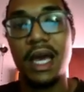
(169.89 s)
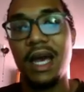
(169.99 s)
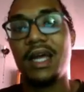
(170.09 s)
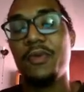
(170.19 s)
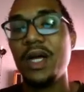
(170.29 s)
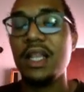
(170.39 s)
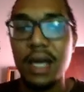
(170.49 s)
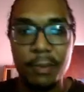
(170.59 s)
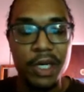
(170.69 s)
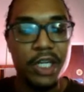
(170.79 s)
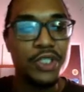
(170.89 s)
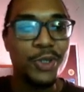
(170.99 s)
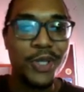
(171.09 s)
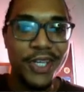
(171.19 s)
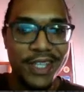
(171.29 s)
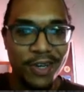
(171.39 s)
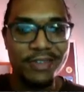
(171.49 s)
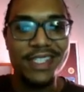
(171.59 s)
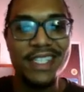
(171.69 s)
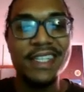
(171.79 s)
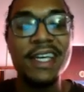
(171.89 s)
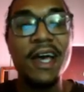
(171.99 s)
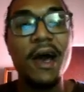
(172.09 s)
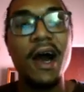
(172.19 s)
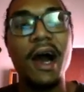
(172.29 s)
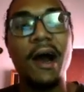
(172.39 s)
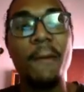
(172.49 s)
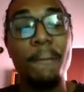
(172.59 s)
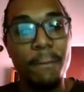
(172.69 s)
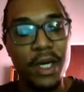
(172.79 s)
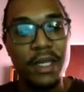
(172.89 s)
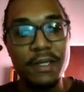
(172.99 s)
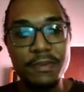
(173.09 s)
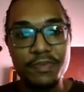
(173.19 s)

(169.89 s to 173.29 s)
And well, I'm gonna show you it obviously, um, but